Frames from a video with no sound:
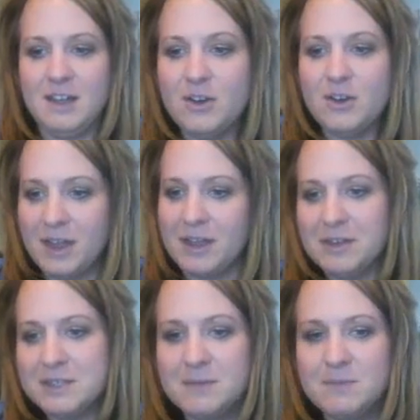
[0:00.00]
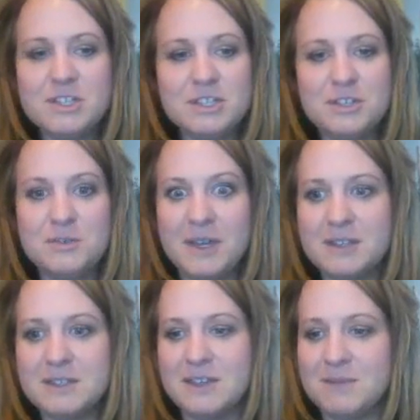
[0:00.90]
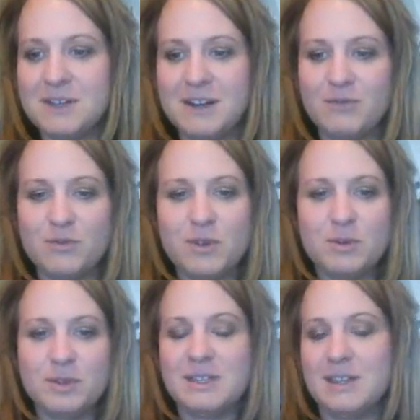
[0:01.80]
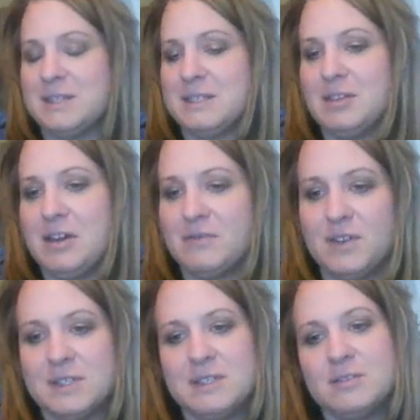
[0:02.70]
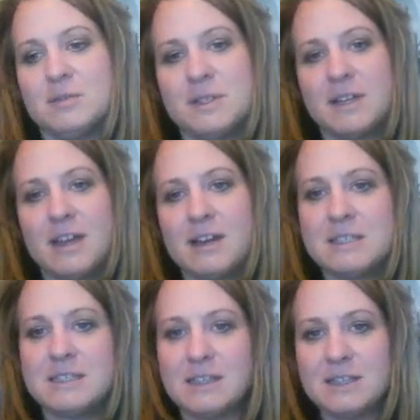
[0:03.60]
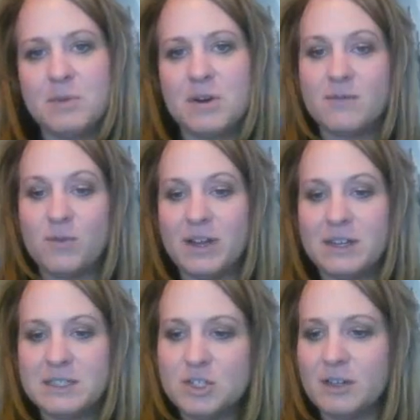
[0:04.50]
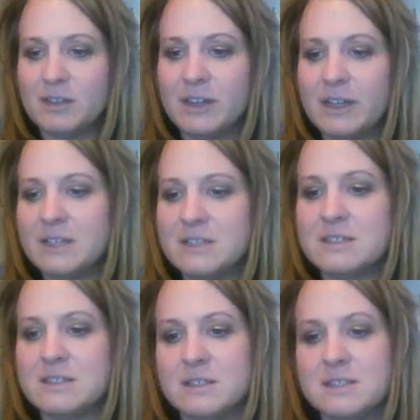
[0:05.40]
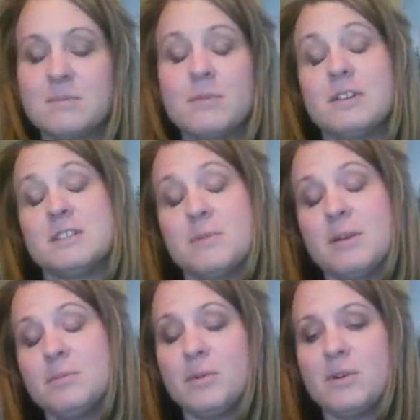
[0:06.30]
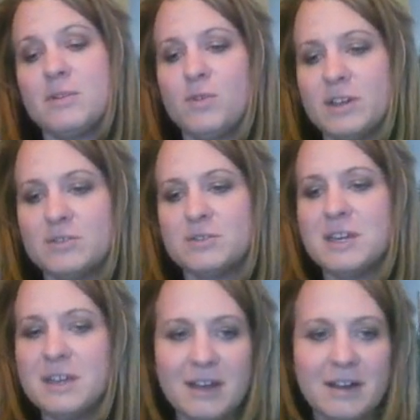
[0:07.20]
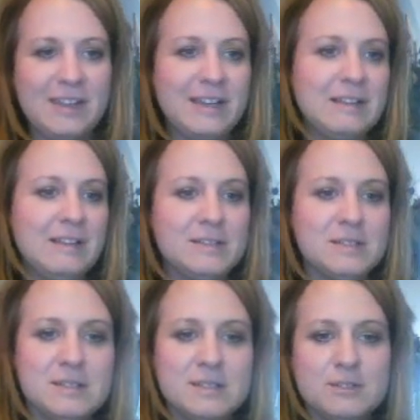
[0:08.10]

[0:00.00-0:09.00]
Okay, as I mentioned to you, my kids come in and out frequently, and that's life. That's a little bit of chaos, and that's part of why I teach online classes in the summer, and it's probably part of why you're taking online classes.